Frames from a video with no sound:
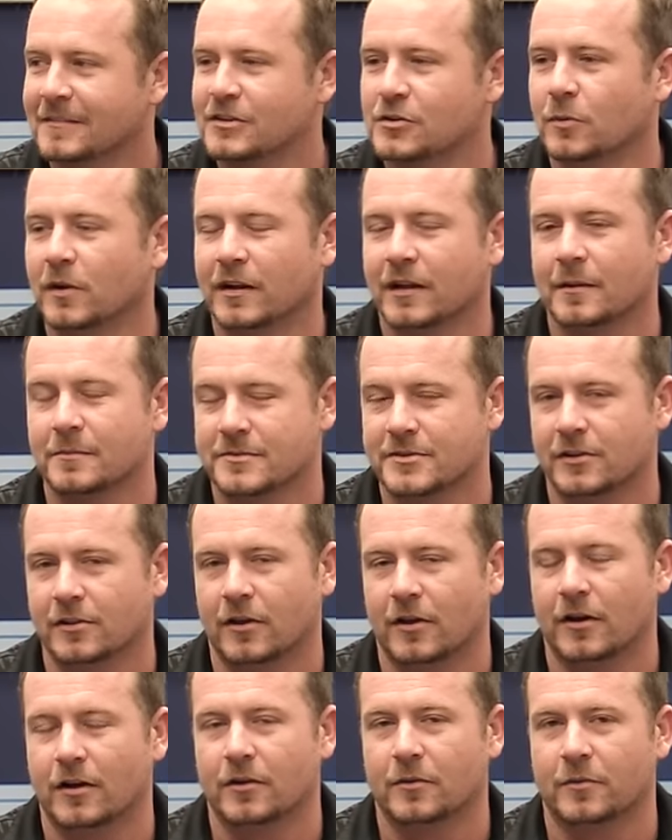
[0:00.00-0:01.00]
So what comes
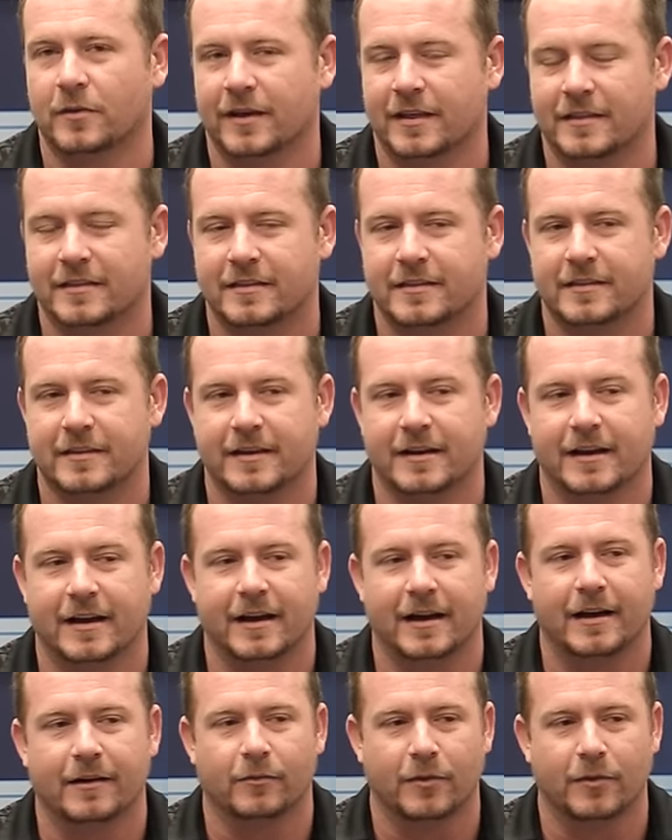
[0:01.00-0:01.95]
along with uh,